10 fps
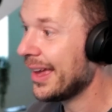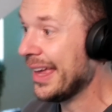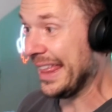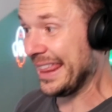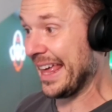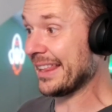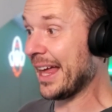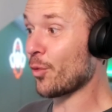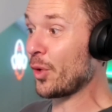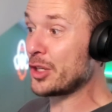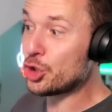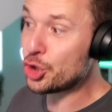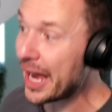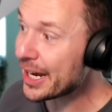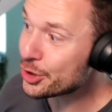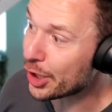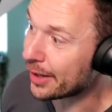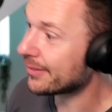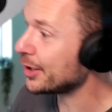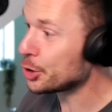They let rejection
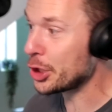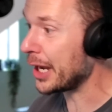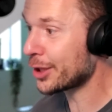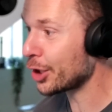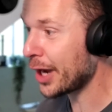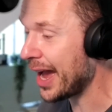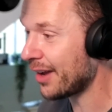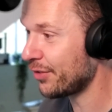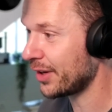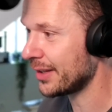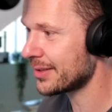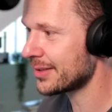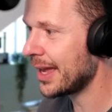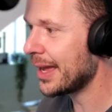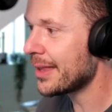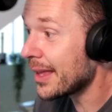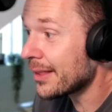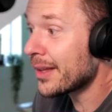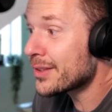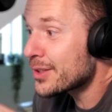shake their confidence. They
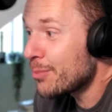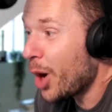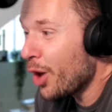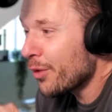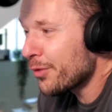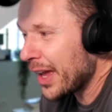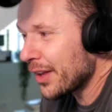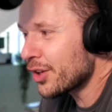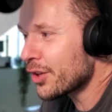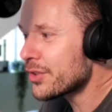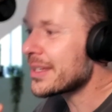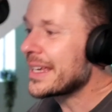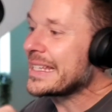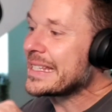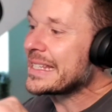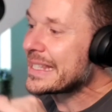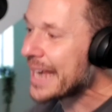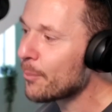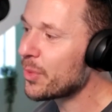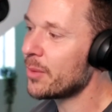let small failures
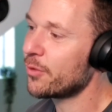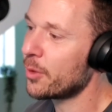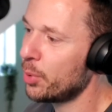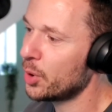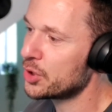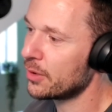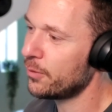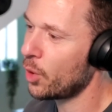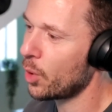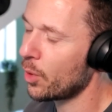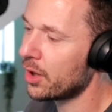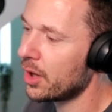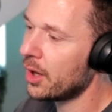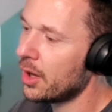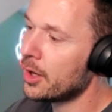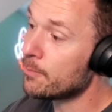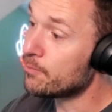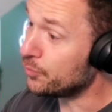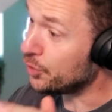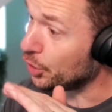stop them from pushing forward.
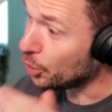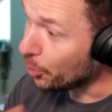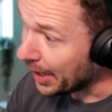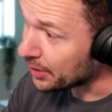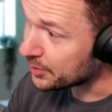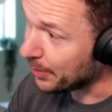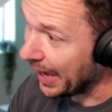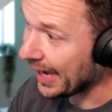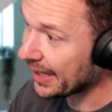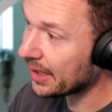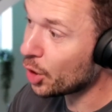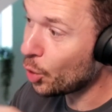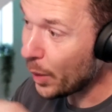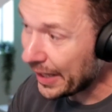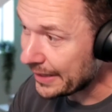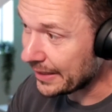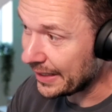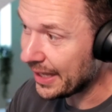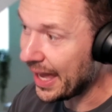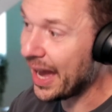Do you bounce back
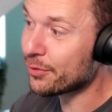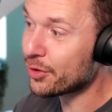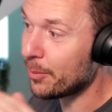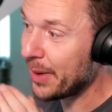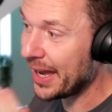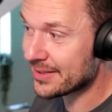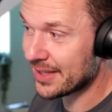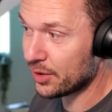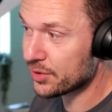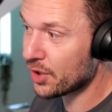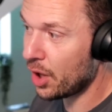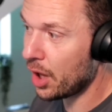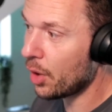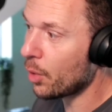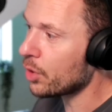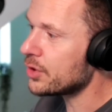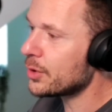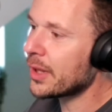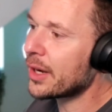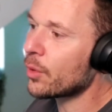quickly after a bad sales call, or do you
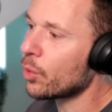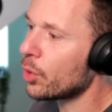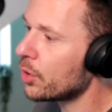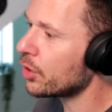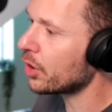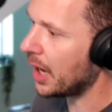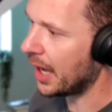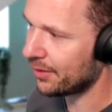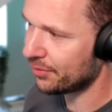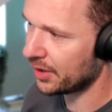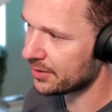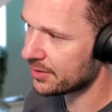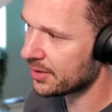let it ruin your confidence?